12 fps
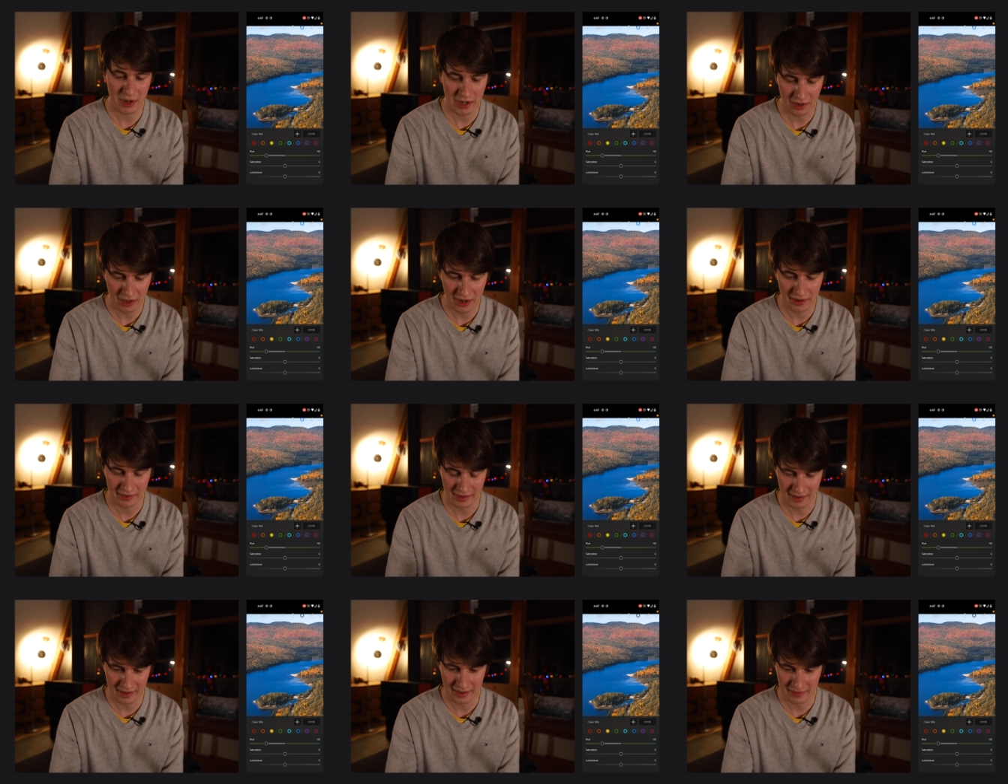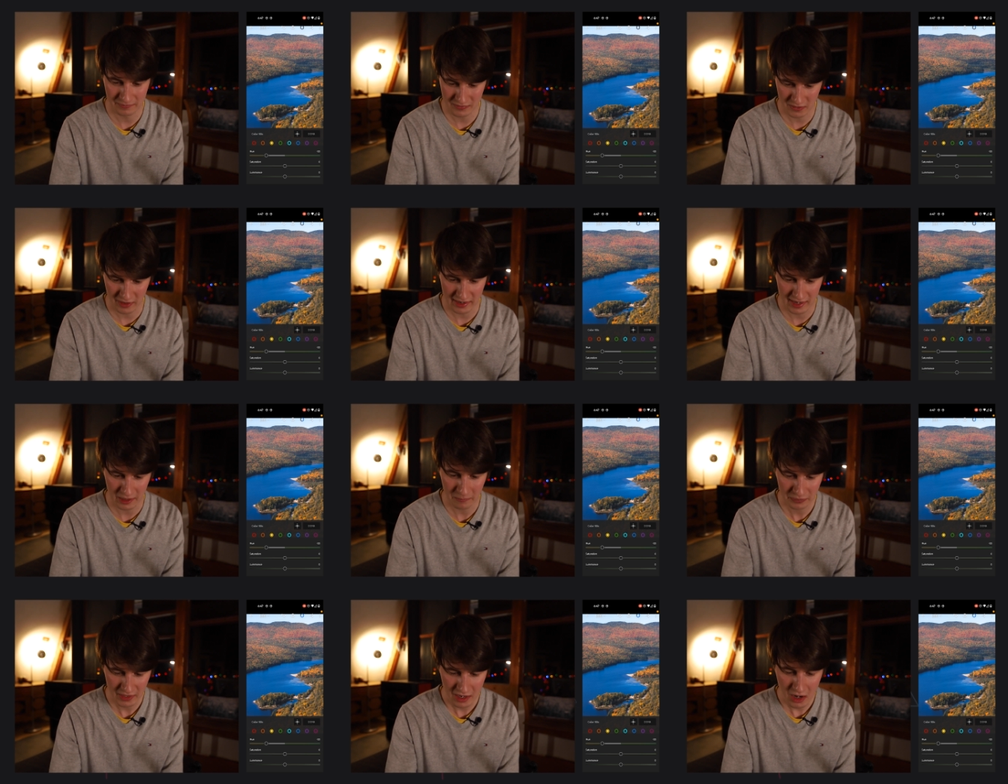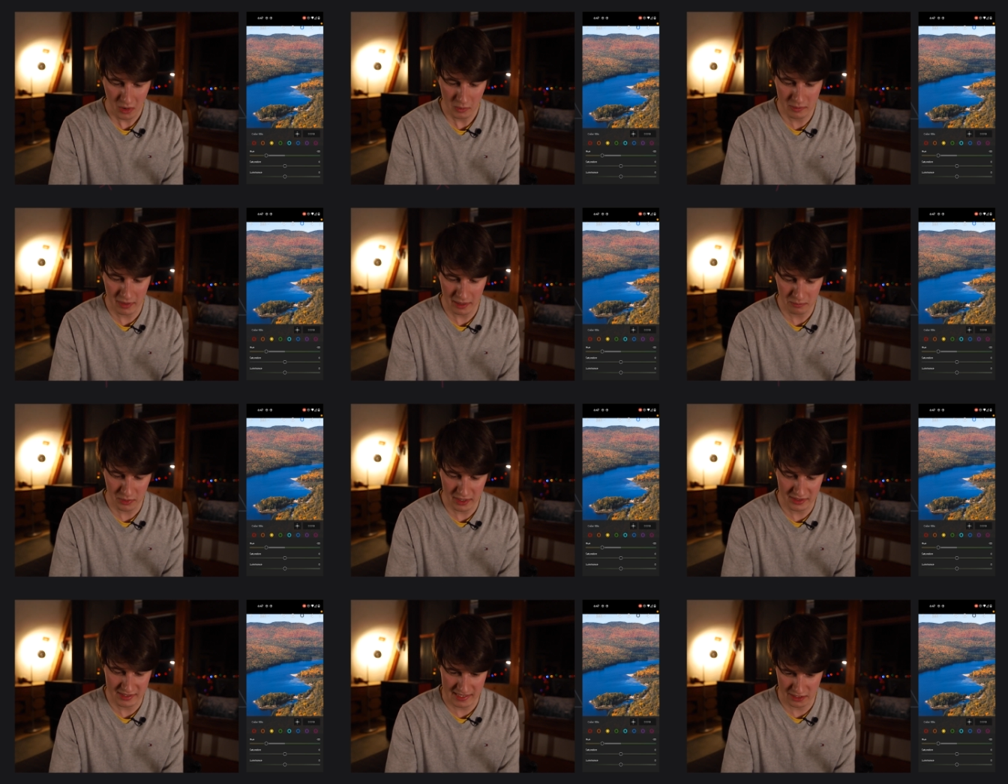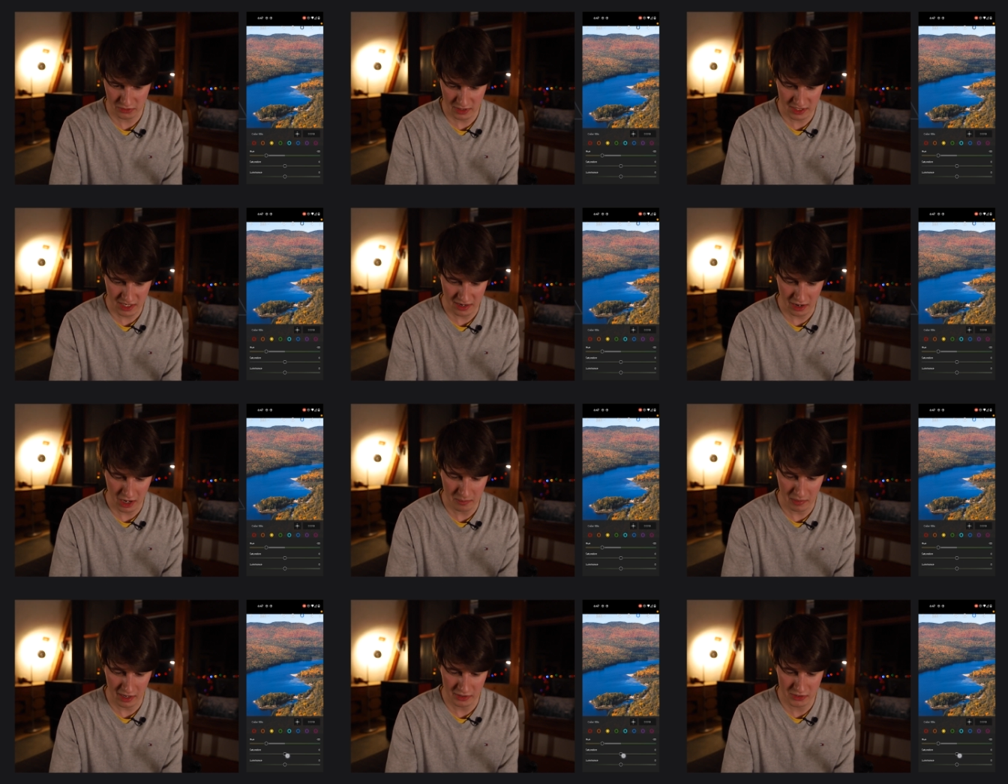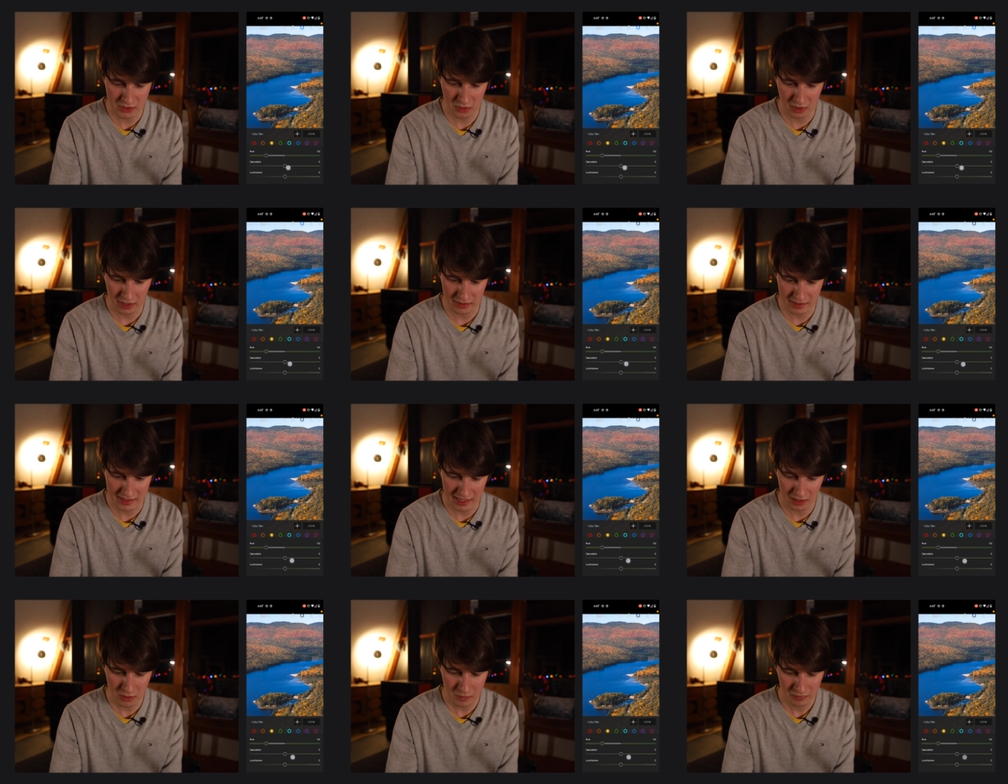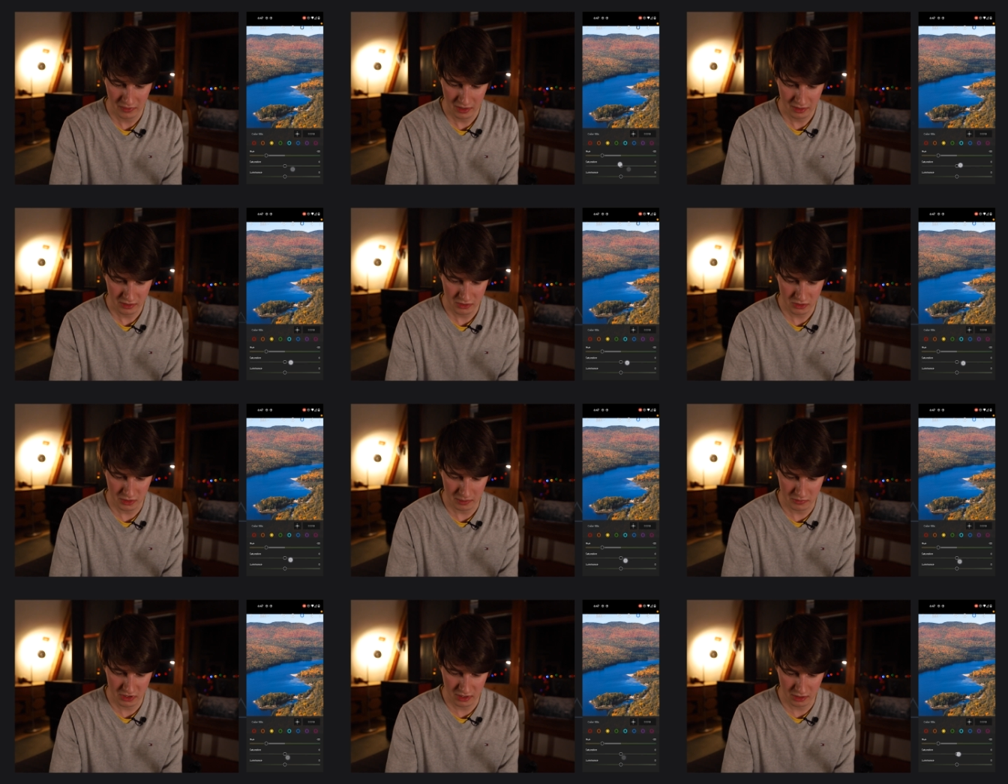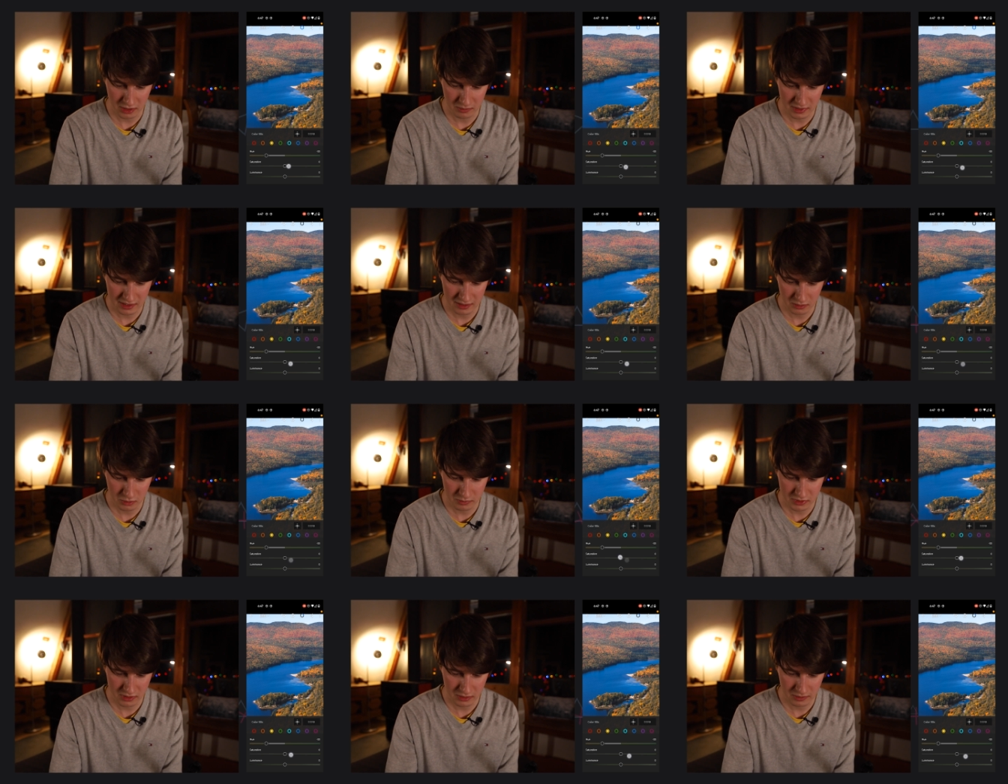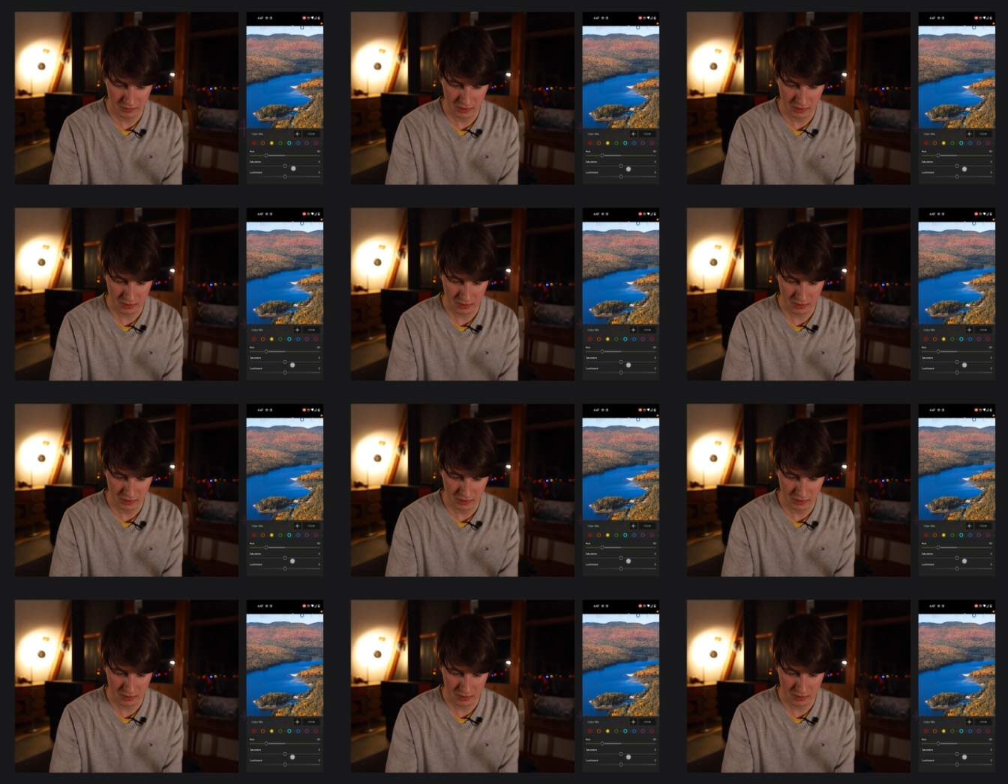quite a lot uh, right now. We might bring the saturation up also on the yellow. So I'm just gonna come, oops,